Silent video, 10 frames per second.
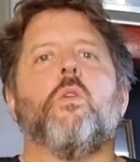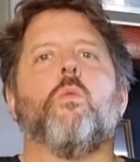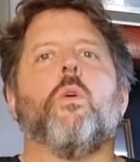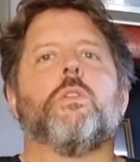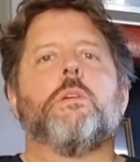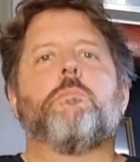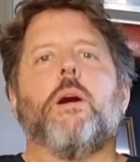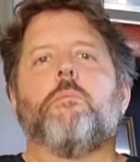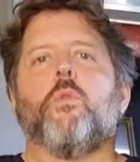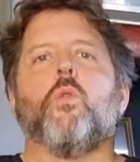water
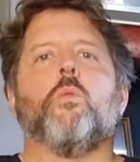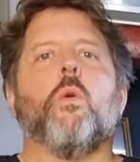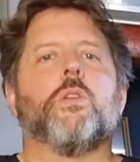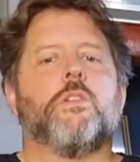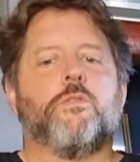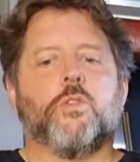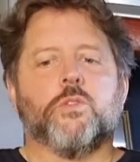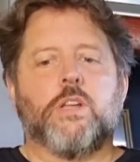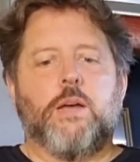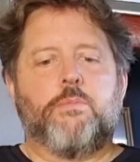pump or waterfall
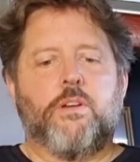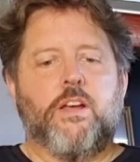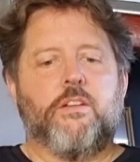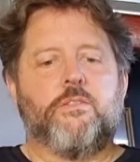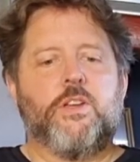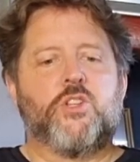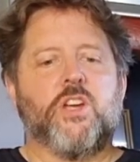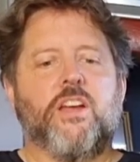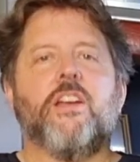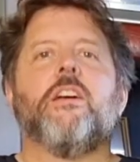type
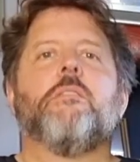feature.